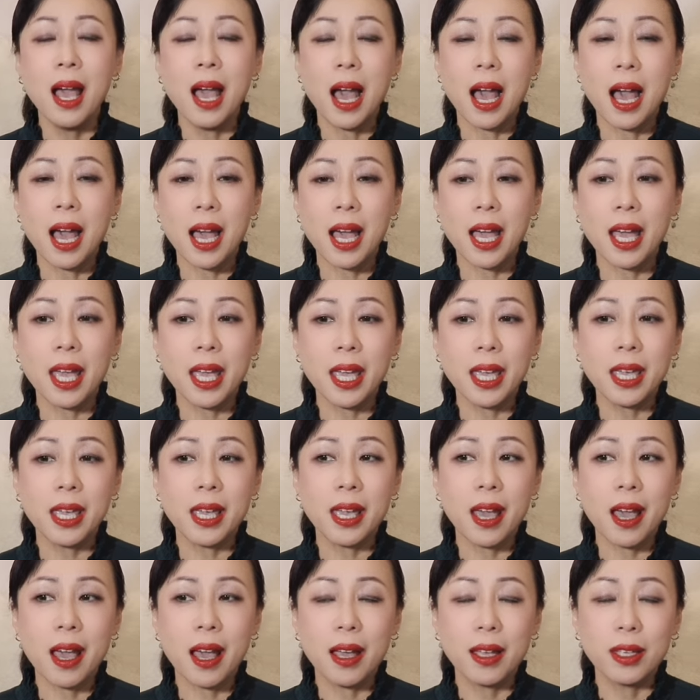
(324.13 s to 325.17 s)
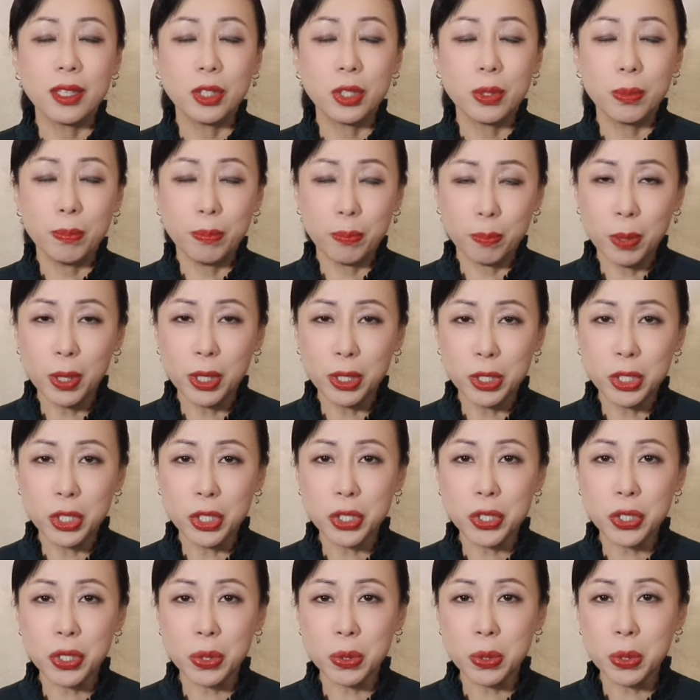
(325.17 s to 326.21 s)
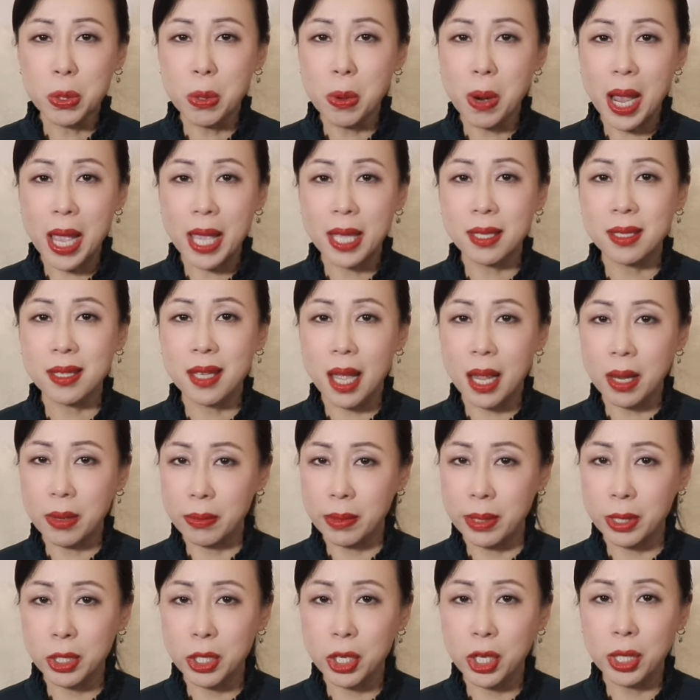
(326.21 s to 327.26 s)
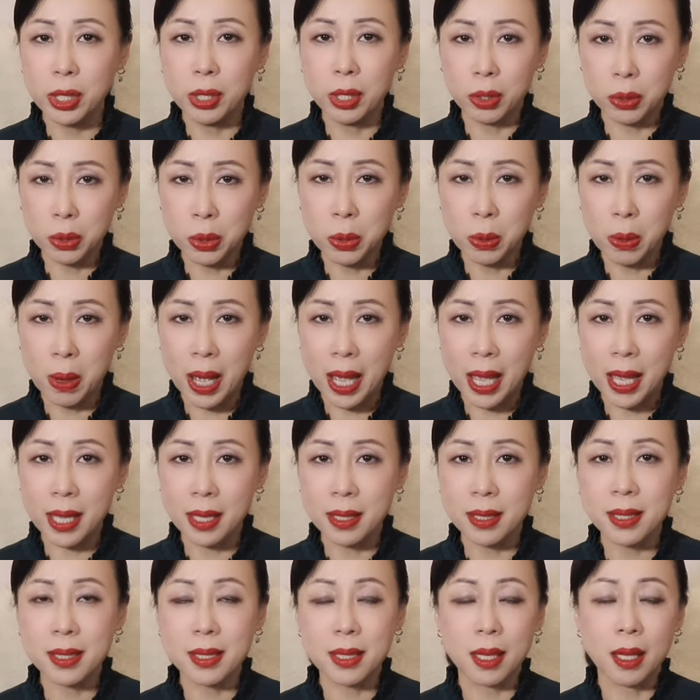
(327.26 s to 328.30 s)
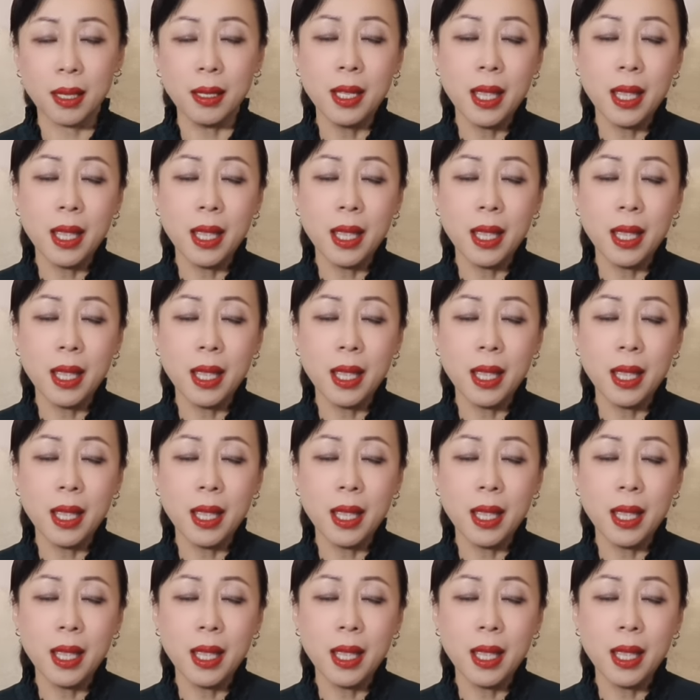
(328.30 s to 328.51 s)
I purchased it twice, I returned it twice.